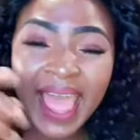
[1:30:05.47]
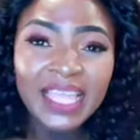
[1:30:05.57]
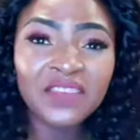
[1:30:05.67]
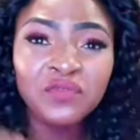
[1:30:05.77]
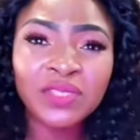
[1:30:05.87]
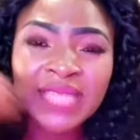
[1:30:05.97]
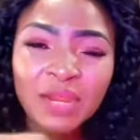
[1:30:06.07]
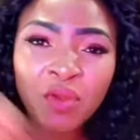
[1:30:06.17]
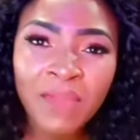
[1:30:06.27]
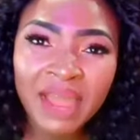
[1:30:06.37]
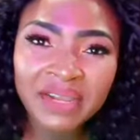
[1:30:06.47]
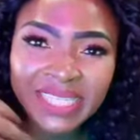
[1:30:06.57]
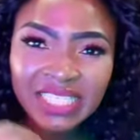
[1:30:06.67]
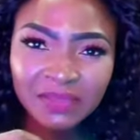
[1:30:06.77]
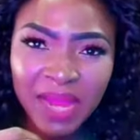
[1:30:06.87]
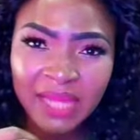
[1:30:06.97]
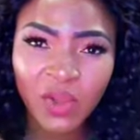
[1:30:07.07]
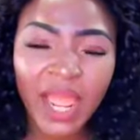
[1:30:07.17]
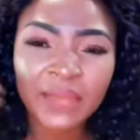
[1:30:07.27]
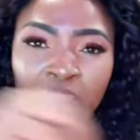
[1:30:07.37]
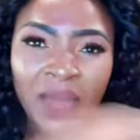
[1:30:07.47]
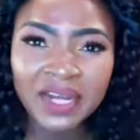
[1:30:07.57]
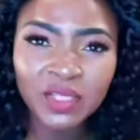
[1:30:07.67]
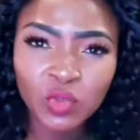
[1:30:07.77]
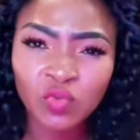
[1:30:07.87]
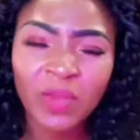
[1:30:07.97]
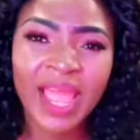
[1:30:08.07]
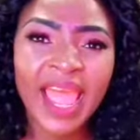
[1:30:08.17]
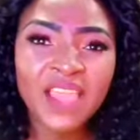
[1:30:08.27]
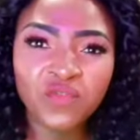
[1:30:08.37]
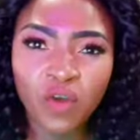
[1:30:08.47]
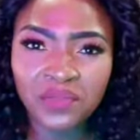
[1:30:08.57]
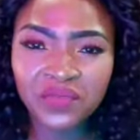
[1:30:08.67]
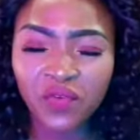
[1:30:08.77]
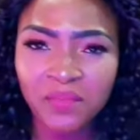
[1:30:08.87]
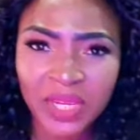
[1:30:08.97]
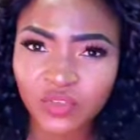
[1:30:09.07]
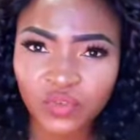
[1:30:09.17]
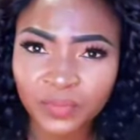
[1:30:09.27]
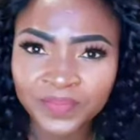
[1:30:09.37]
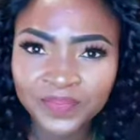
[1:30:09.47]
if to say I no marry this man, or I no marry this woman, how it for be for bedroom?